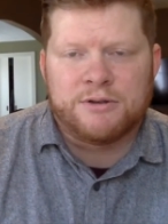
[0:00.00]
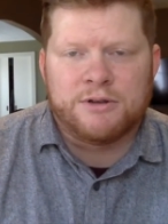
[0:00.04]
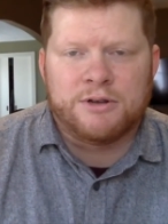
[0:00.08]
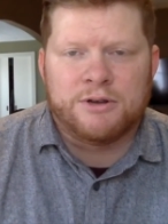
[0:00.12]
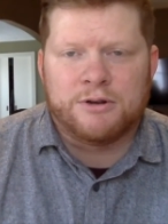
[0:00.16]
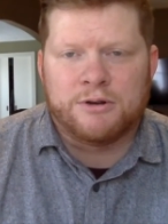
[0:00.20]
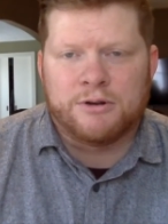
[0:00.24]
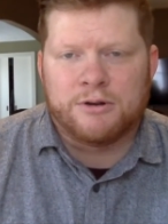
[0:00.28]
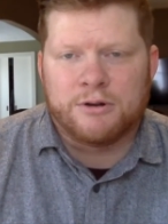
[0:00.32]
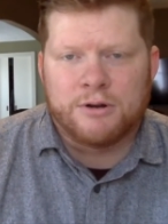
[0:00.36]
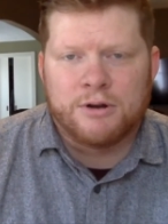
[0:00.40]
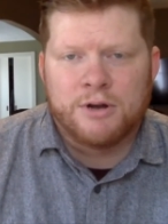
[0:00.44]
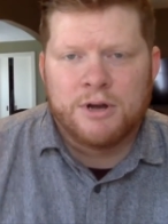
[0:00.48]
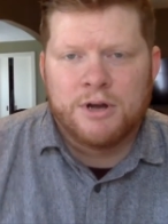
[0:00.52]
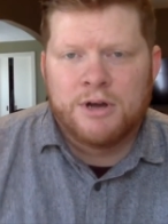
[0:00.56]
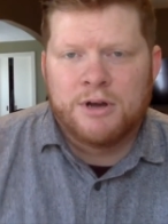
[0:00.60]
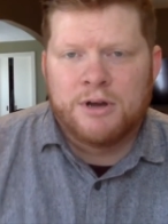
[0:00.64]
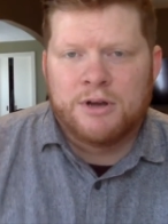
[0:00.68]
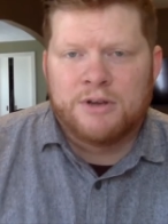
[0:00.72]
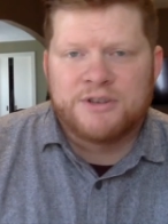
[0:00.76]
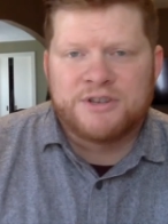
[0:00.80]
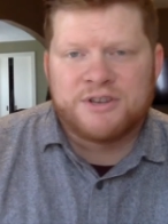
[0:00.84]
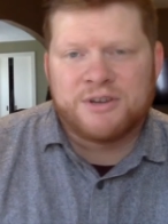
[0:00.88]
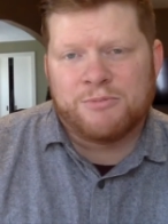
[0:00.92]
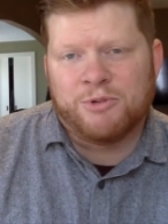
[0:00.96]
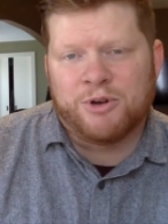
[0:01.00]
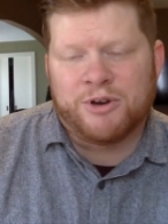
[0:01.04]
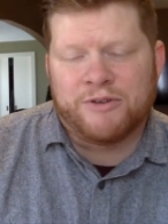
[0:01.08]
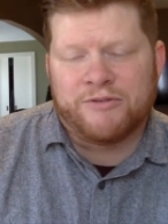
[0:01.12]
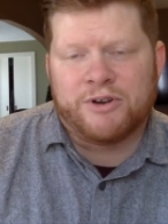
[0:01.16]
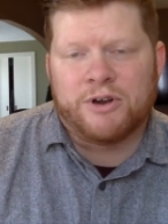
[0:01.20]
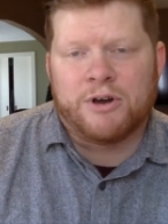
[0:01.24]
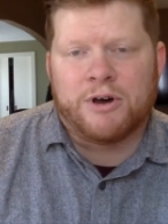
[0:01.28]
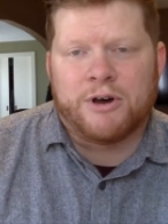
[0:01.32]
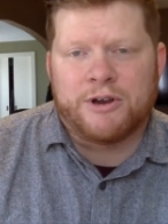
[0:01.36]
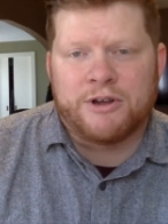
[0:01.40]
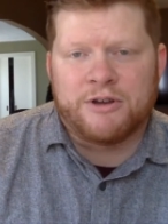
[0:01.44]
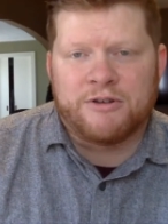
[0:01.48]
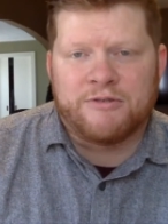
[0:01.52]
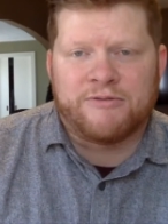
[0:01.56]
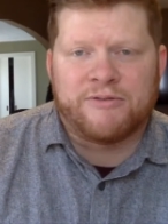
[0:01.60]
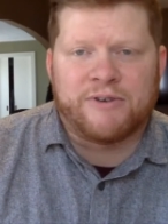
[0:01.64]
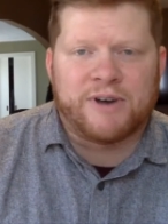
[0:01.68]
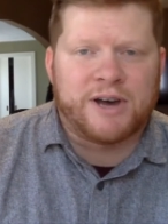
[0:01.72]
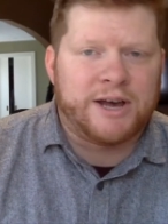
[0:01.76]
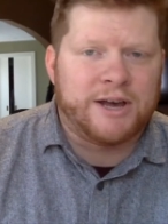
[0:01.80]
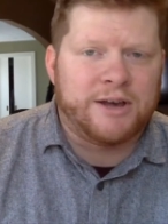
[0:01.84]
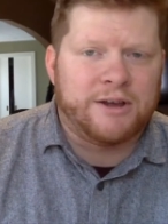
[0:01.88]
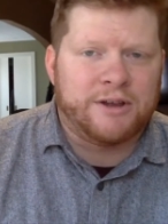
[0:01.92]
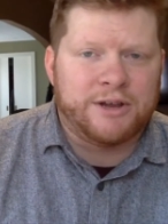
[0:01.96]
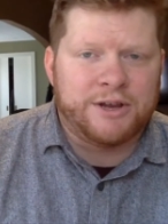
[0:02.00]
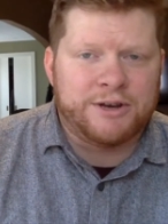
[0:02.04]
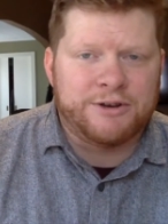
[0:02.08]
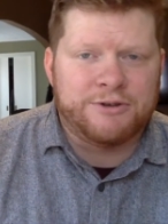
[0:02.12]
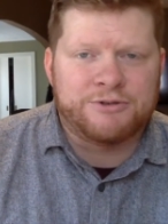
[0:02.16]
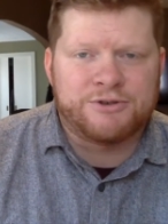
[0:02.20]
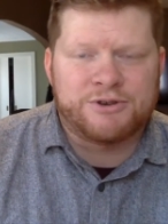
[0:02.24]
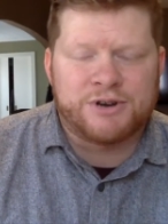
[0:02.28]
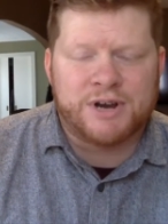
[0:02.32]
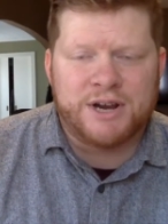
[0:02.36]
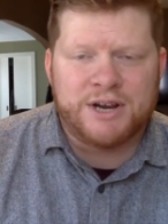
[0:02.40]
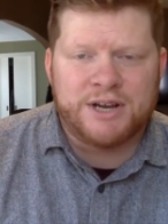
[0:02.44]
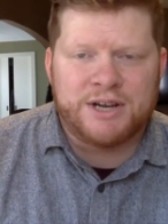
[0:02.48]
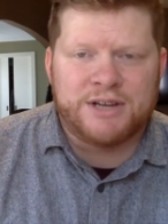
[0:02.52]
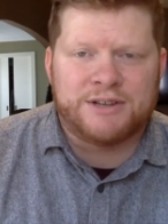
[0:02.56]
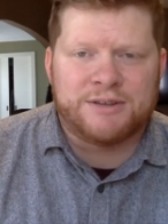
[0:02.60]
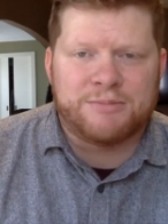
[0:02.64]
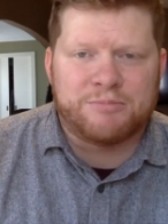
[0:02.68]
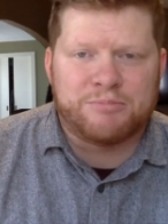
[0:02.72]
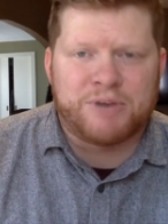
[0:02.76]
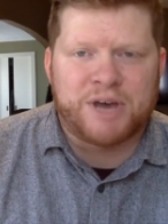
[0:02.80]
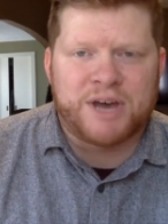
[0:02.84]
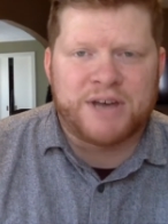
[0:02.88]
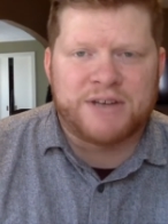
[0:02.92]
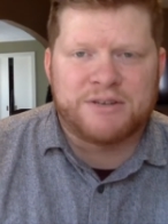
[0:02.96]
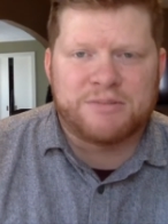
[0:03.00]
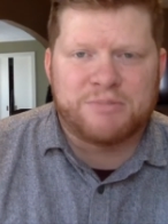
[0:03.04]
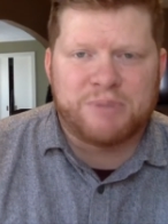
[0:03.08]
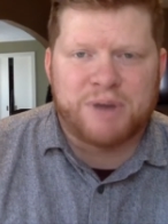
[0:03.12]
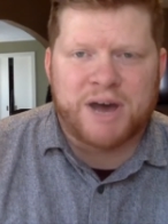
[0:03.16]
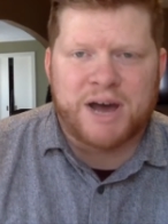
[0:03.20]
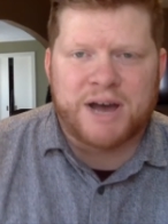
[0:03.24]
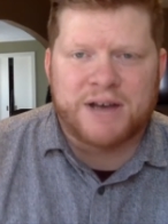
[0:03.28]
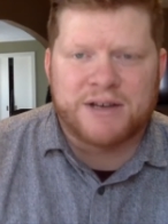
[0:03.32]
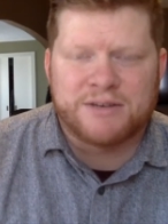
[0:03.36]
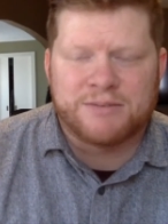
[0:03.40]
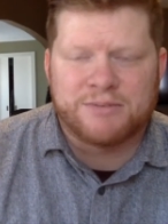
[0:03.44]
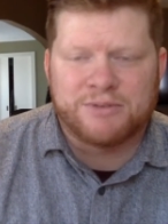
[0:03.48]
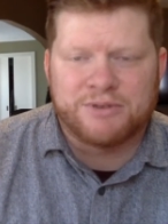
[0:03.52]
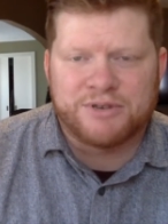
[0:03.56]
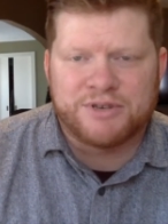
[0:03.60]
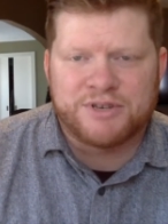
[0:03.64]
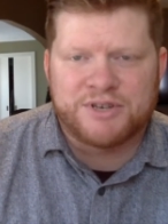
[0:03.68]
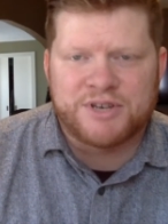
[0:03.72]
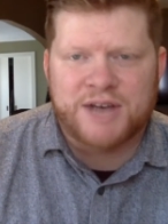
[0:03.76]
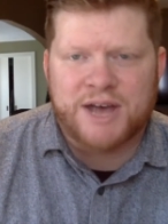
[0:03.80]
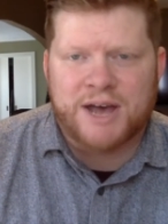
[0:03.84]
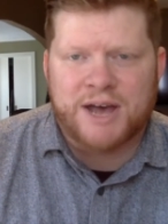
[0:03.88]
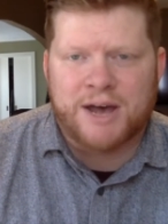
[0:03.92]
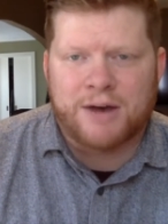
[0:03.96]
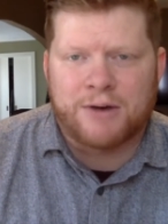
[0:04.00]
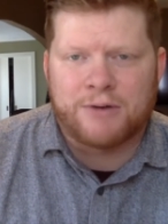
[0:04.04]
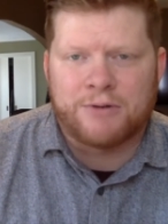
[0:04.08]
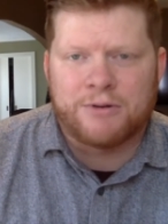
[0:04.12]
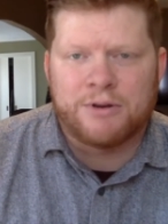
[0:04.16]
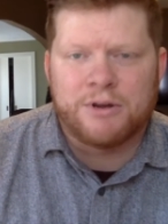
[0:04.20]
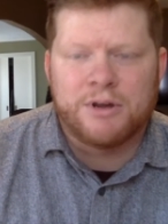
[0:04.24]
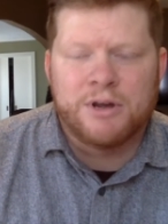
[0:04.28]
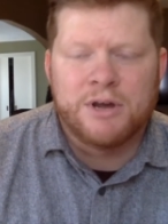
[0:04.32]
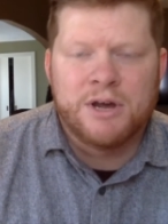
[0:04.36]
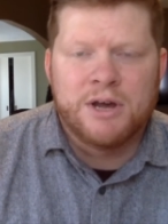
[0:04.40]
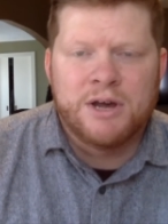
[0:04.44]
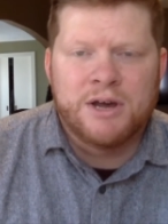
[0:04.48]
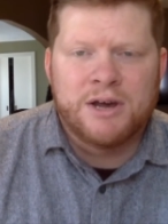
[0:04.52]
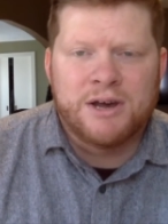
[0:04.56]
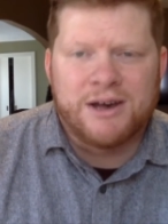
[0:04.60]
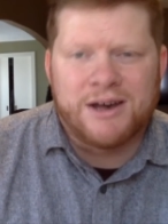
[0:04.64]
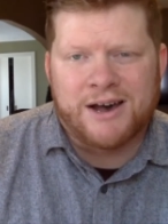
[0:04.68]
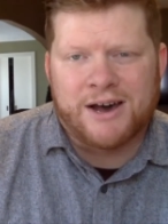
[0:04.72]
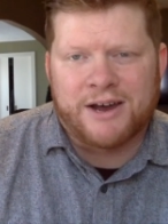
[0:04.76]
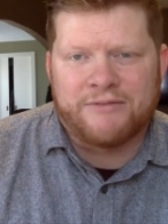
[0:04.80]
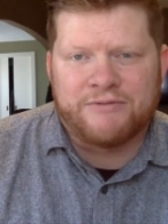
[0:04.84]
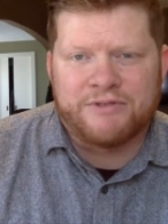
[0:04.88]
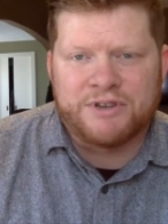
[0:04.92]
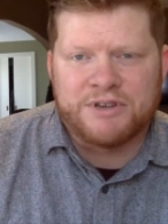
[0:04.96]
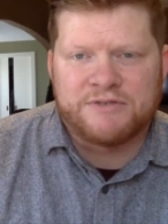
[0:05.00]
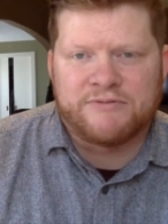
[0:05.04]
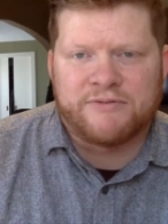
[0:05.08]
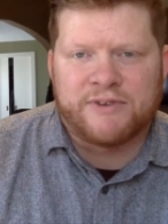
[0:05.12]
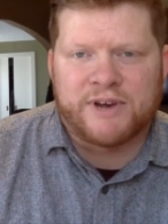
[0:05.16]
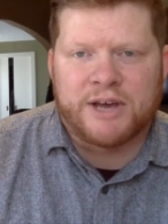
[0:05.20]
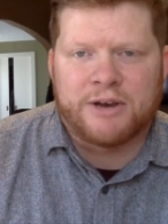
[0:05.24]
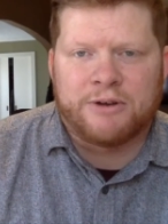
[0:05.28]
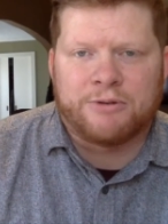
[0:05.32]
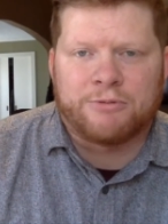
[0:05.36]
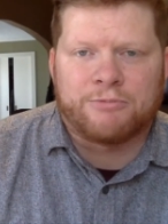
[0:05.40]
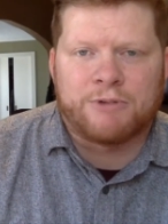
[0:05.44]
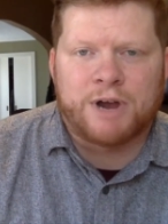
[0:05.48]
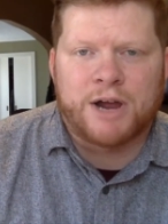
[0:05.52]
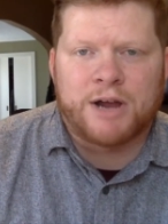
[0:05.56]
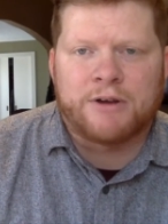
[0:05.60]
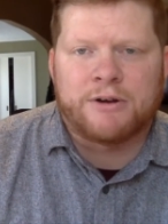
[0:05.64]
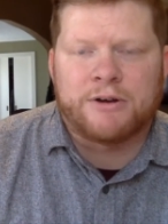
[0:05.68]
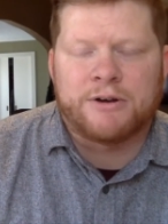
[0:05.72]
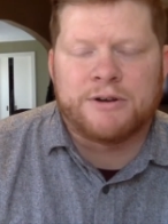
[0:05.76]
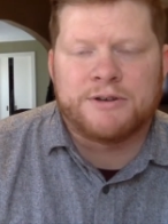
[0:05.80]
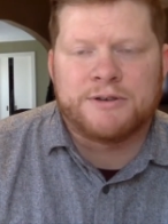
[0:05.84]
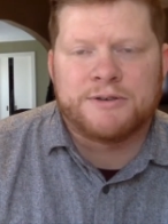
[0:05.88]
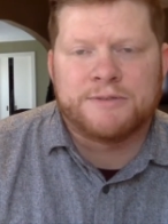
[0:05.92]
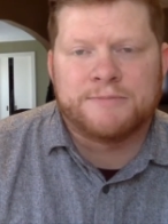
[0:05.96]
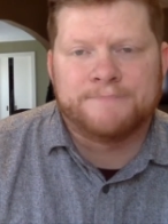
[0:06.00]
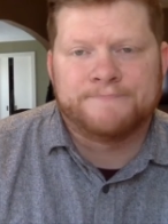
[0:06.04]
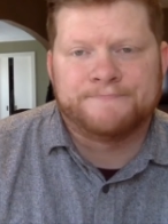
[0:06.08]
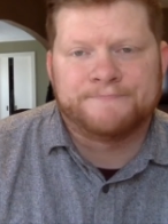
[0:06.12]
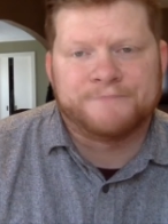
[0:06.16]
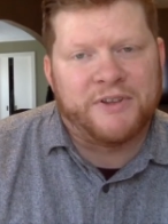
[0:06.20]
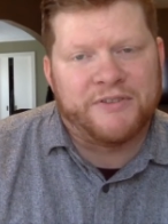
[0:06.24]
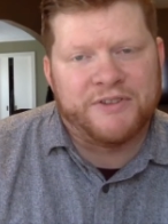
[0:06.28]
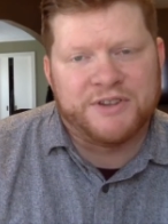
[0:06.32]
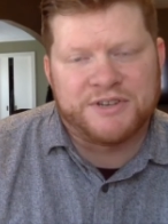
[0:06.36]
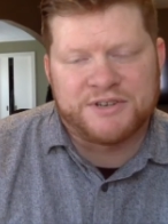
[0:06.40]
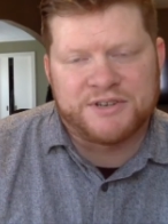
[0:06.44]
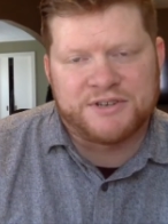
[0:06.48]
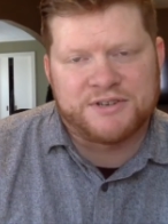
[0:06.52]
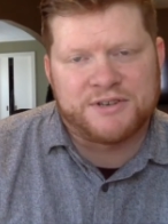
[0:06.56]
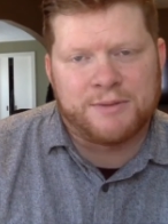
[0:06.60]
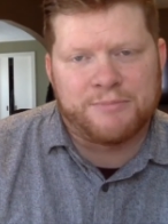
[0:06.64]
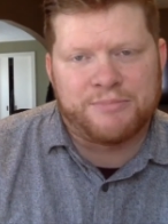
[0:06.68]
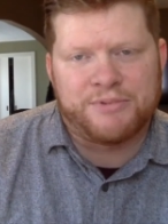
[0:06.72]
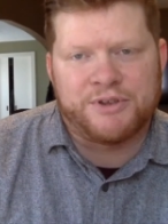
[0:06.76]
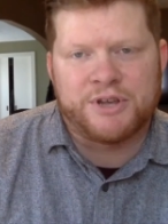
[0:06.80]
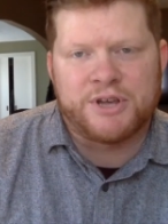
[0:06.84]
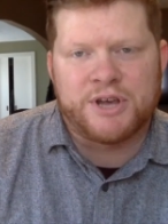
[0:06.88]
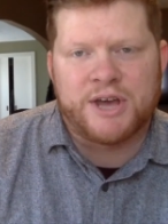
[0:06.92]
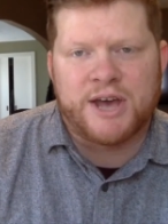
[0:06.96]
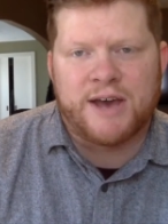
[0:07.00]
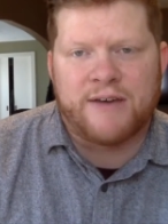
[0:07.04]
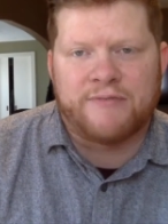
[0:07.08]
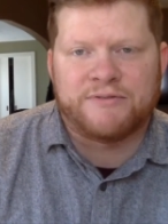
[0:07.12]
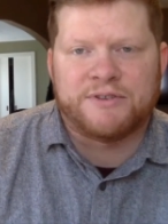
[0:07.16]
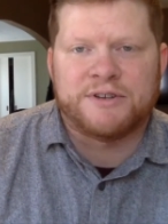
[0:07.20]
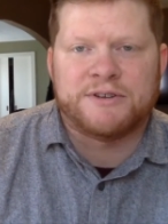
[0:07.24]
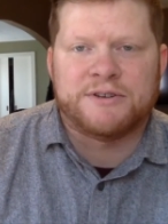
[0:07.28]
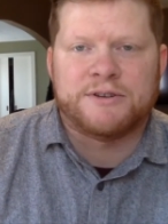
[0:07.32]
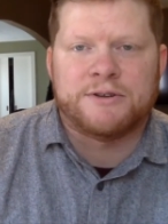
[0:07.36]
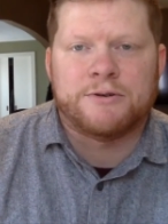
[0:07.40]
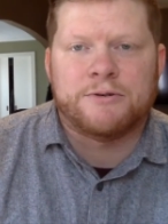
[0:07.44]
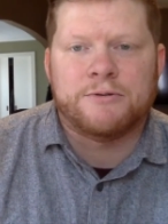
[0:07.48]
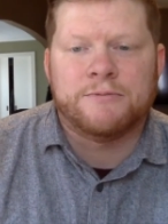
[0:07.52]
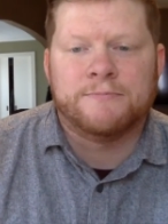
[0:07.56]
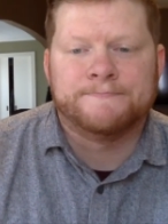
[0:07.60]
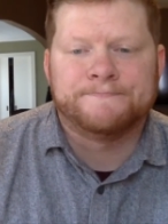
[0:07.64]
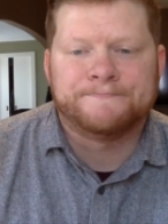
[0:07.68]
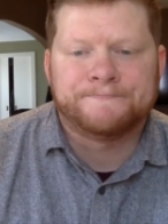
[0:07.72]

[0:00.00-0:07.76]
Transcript: You're somewhat of an audiophile and you're trying to get the best possible sound out of these vinyl records. And this is something you have to do.